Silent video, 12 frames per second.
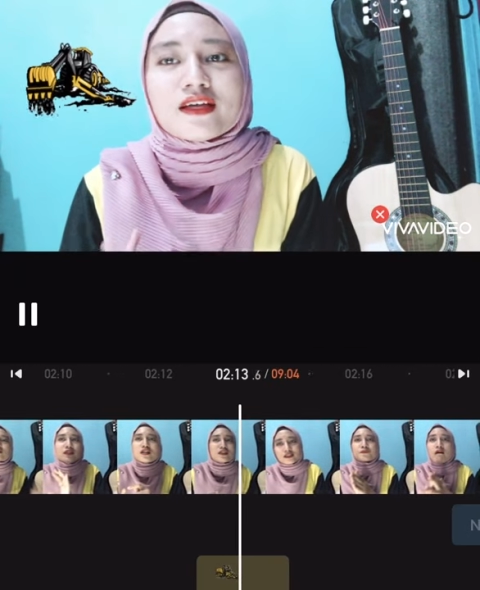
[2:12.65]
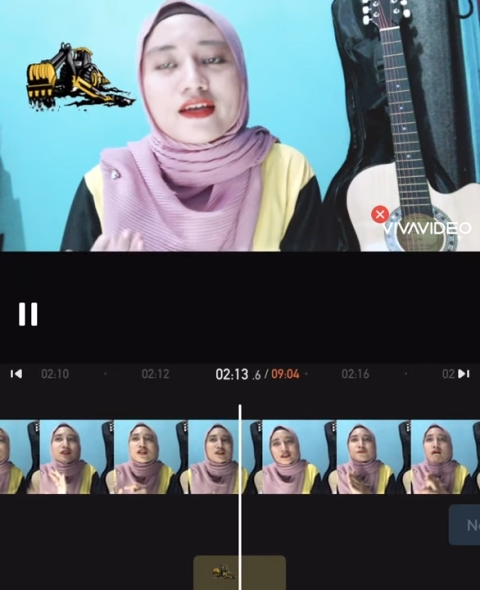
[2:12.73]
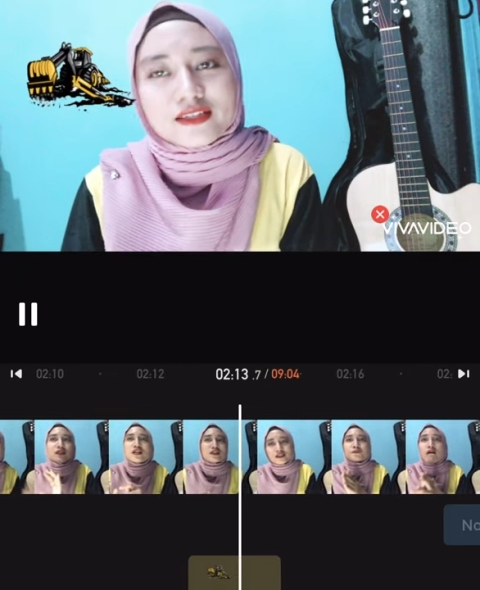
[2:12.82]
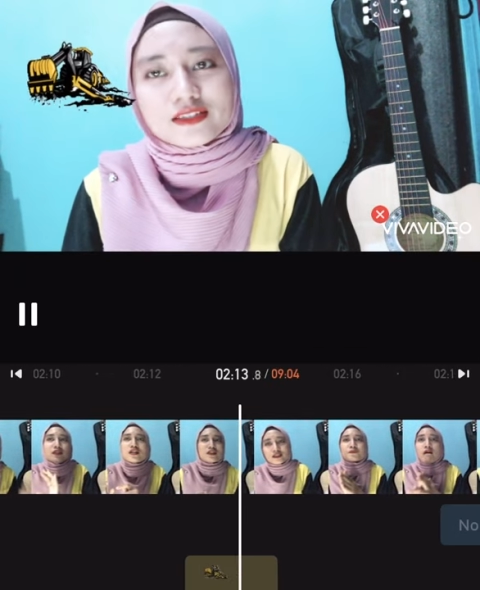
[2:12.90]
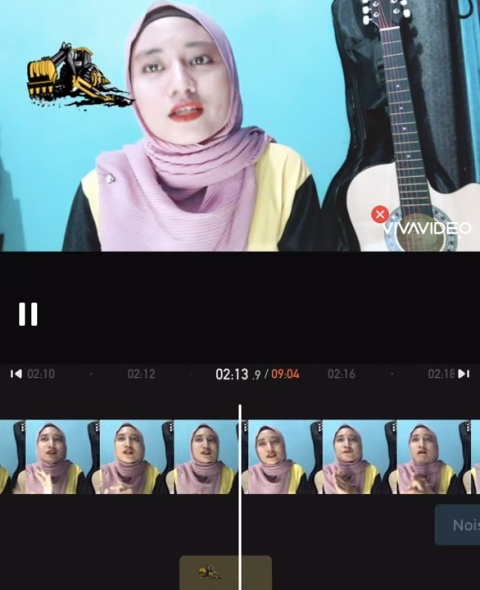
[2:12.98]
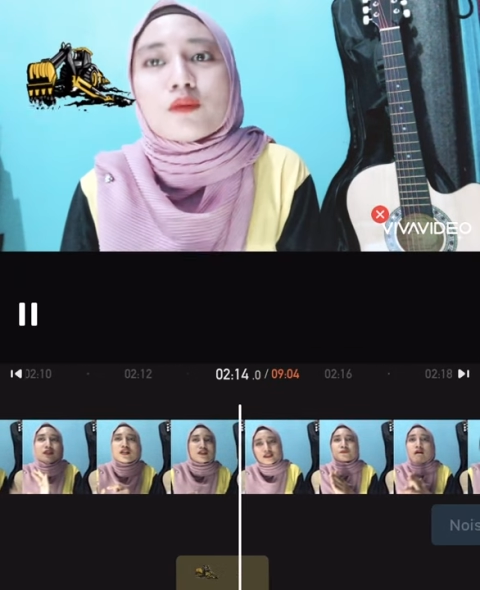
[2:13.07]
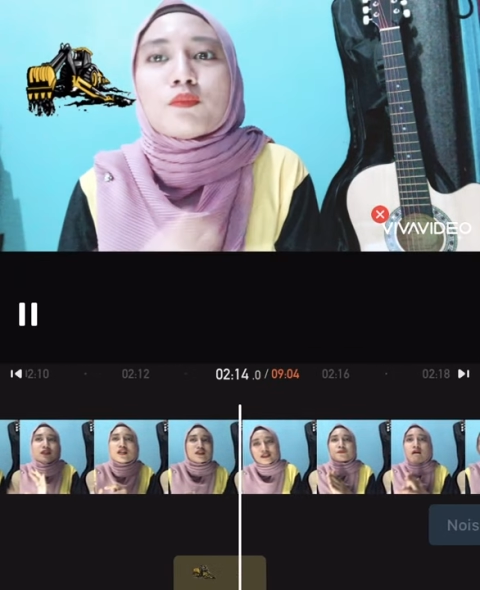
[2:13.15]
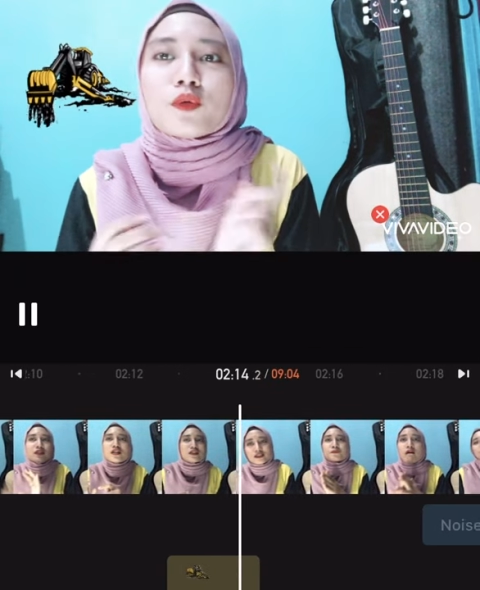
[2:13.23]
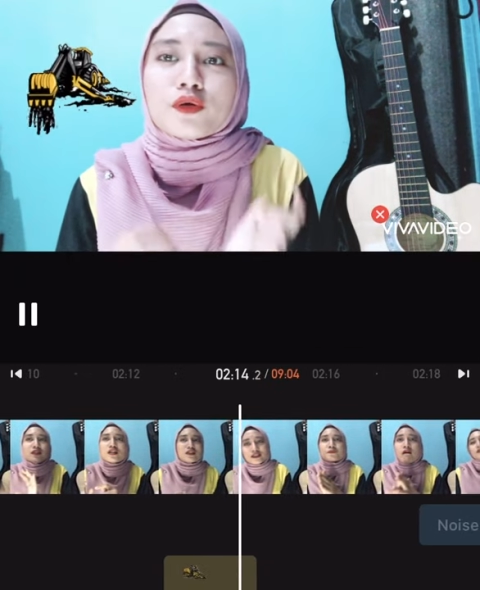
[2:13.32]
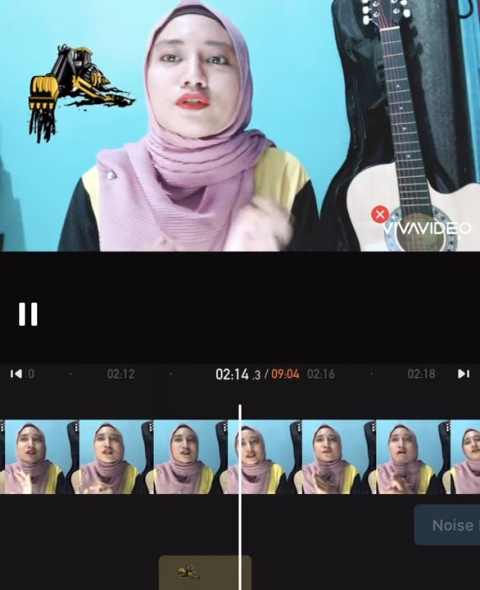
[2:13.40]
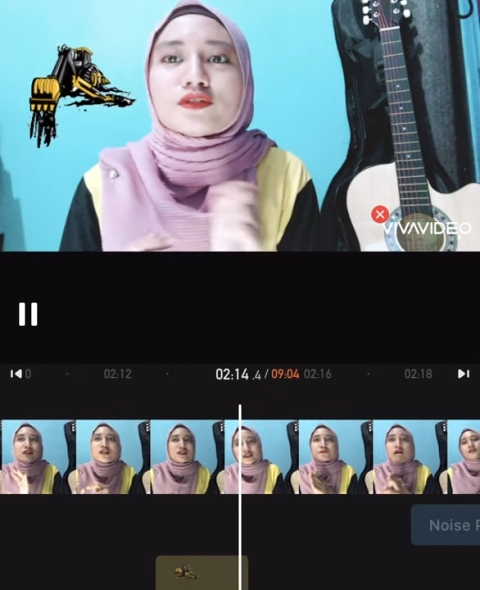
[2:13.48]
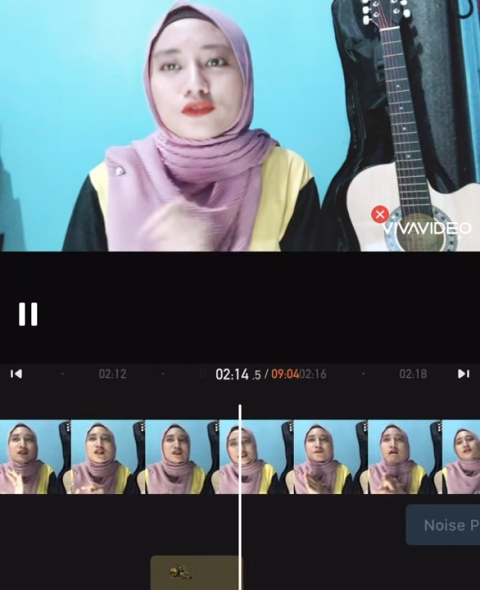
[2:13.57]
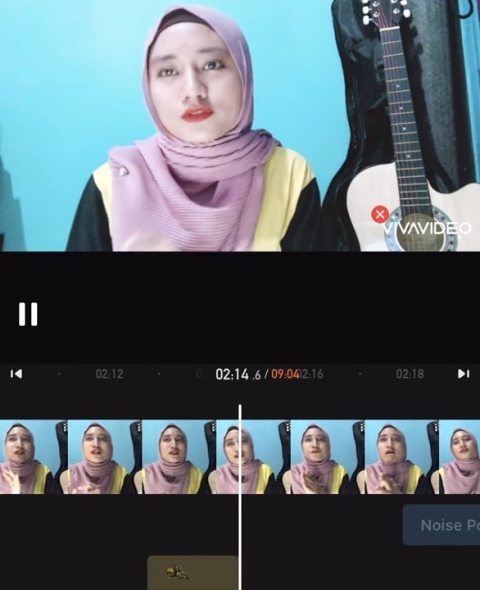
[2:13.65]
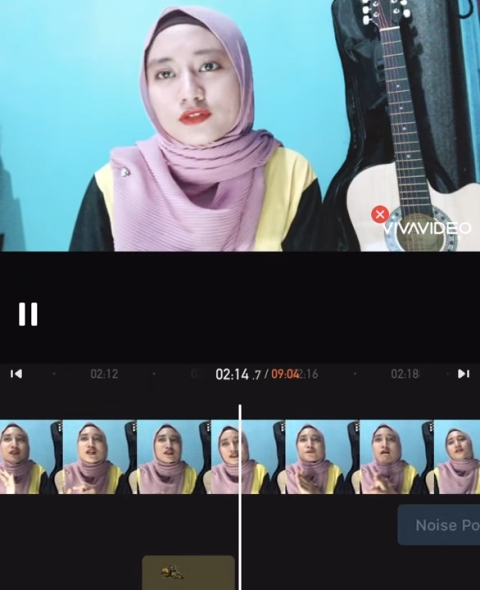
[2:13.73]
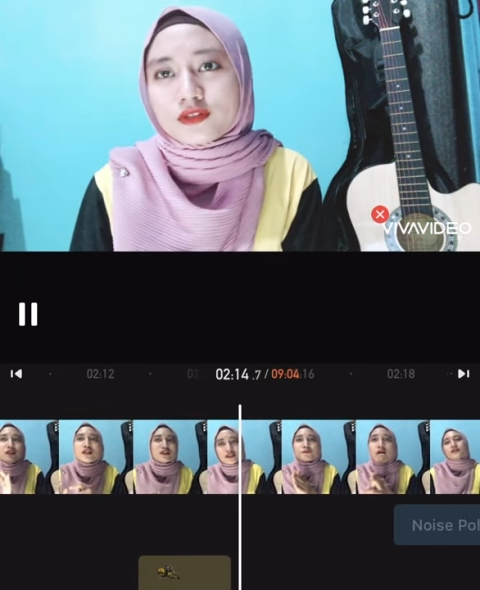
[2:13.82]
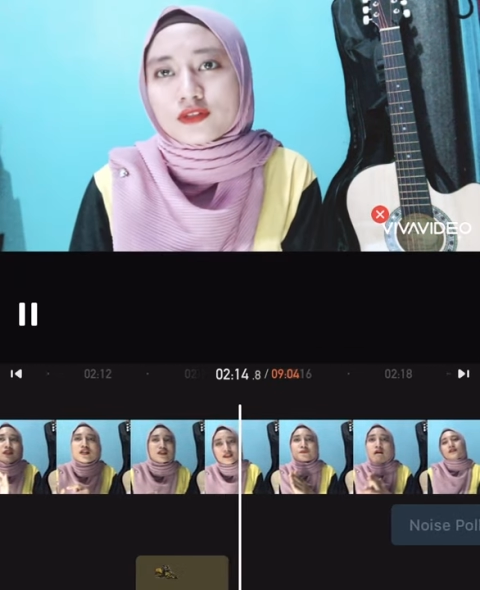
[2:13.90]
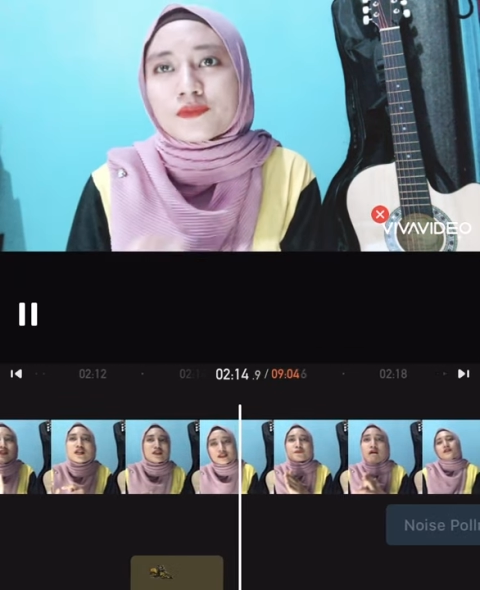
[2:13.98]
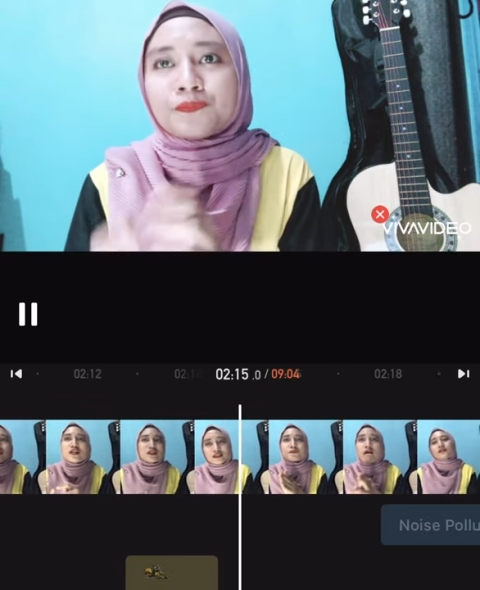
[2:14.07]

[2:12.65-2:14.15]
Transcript: as point source.